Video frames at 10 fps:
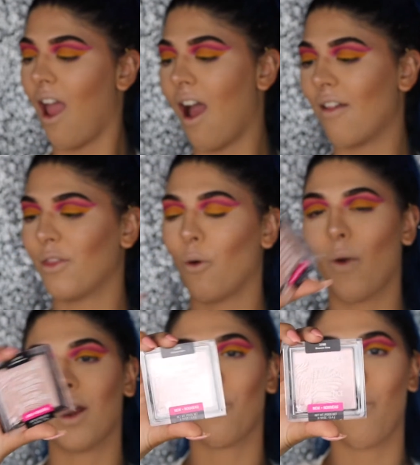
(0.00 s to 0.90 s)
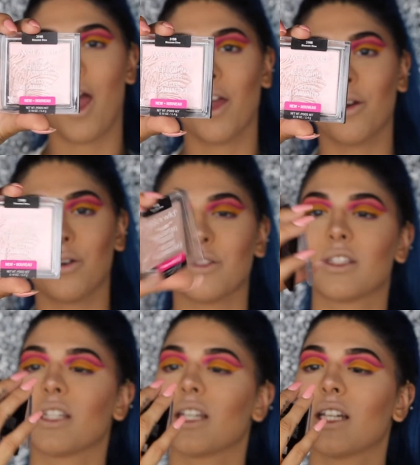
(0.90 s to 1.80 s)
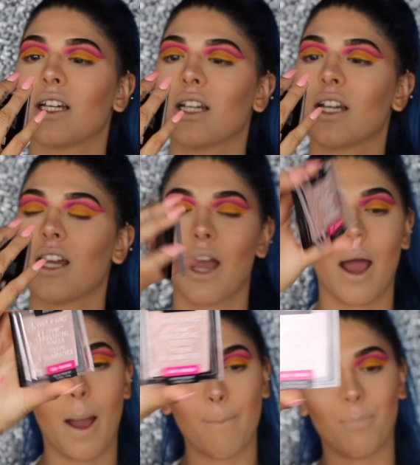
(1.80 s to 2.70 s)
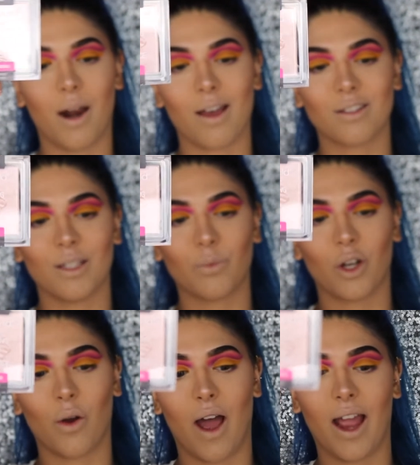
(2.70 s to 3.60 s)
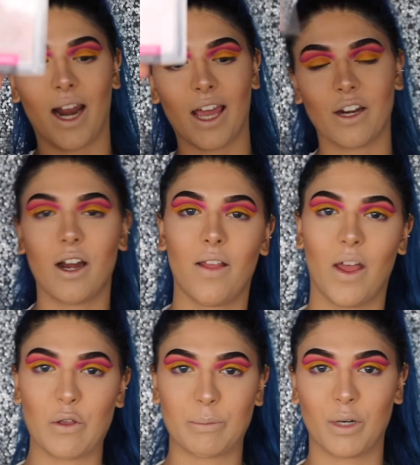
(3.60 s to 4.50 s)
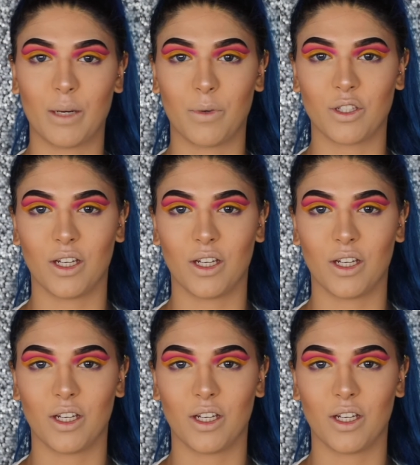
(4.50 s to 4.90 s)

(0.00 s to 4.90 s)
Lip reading: and the Wet n Wild Blossom Glow highlighter, and that was pretty much